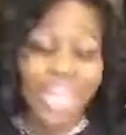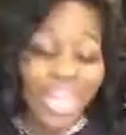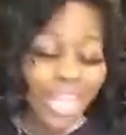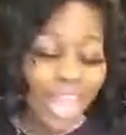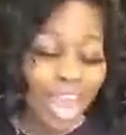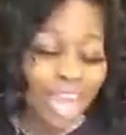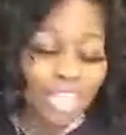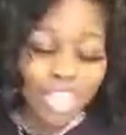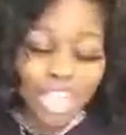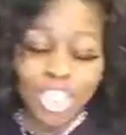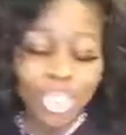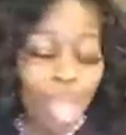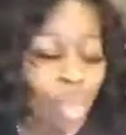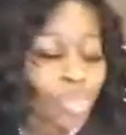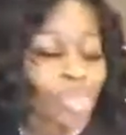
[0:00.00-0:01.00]
You done
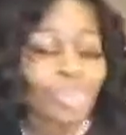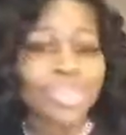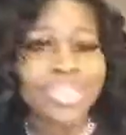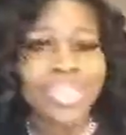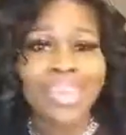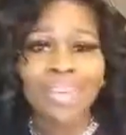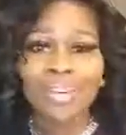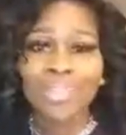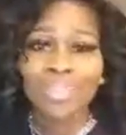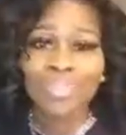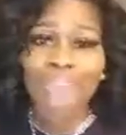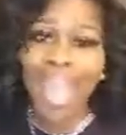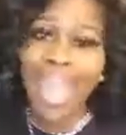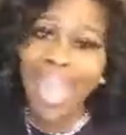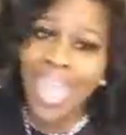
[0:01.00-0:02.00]
learned your social
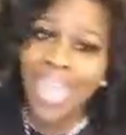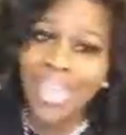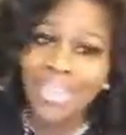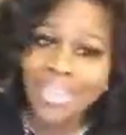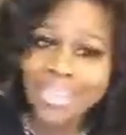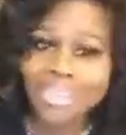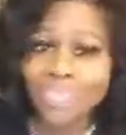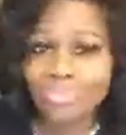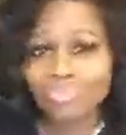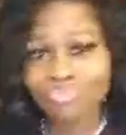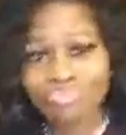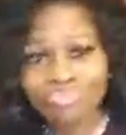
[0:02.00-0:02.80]
skills, right?